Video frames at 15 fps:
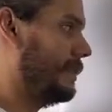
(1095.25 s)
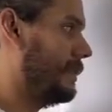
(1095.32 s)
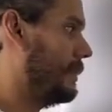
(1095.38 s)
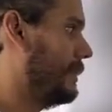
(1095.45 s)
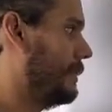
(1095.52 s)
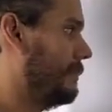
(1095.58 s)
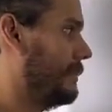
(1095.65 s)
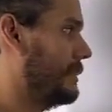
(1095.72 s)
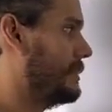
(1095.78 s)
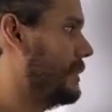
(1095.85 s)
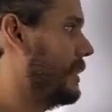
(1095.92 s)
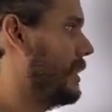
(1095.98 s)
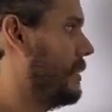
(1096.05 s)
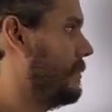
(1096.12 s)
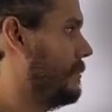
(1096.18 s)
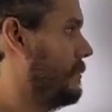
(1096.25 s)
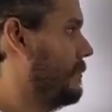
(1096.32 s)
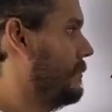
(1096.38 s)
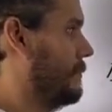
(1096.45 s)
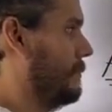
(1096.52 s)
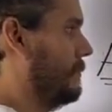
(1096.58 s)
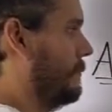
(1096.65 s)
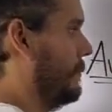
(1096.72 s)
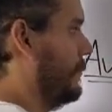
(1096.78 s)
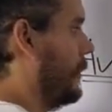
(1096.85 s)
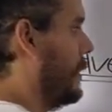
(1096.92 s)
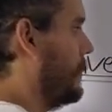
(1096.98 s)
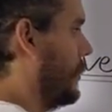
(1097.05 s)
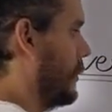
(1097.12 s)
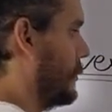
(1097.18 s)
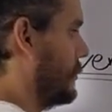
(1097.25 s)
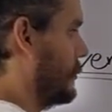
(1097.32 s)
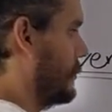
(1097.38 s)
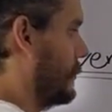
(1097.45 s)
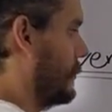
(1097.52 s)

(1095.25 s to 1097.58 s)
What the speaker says: let's say, $5.